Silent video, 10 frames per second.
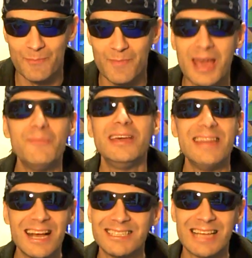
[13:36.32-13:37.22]
Maybe
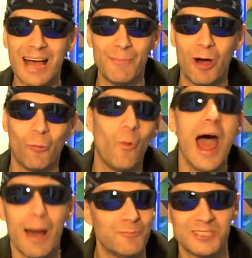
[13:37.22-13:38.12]
next time I'll
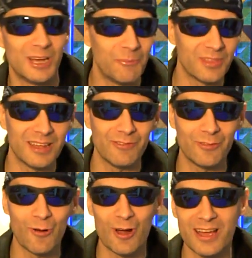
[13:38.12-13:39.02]
rap something Ma-
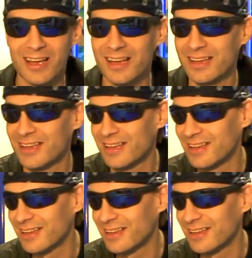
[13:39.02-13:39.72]
for you. Crazy.